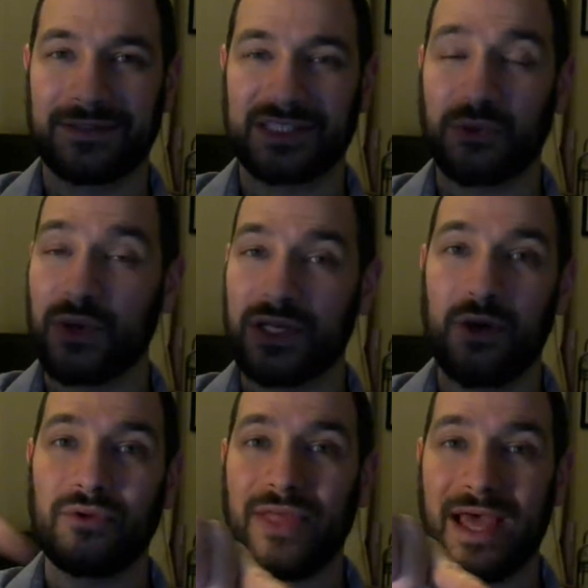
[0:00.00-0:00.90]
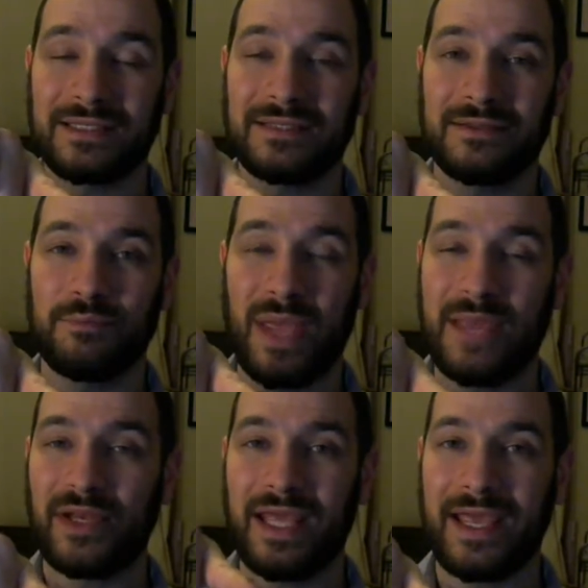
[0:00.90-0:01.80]
So we know that
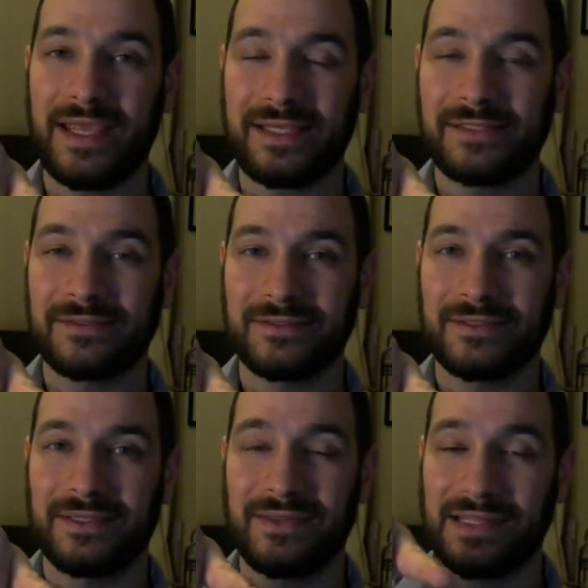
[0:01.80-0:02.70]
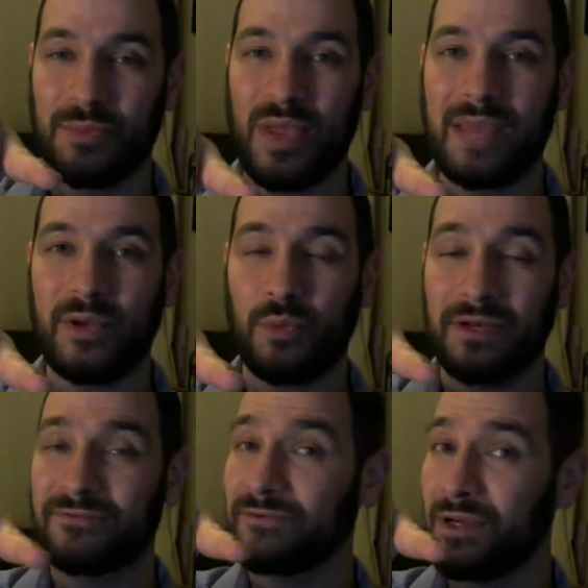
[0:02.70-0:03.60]
payment A that the payment
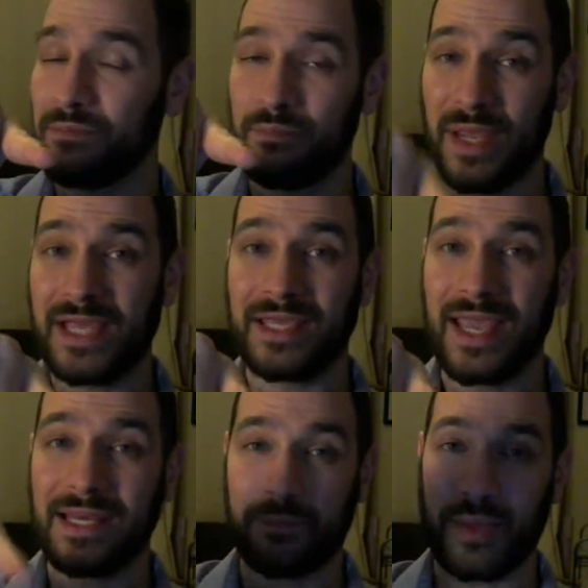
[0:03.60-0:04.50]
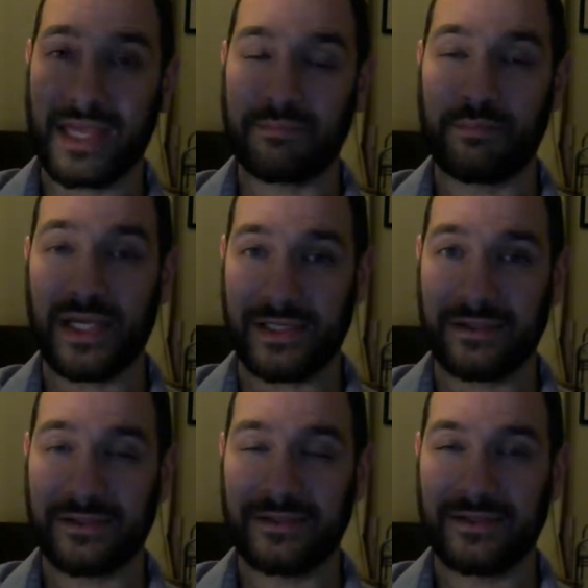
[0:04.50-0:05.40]
went from bank A to bank B,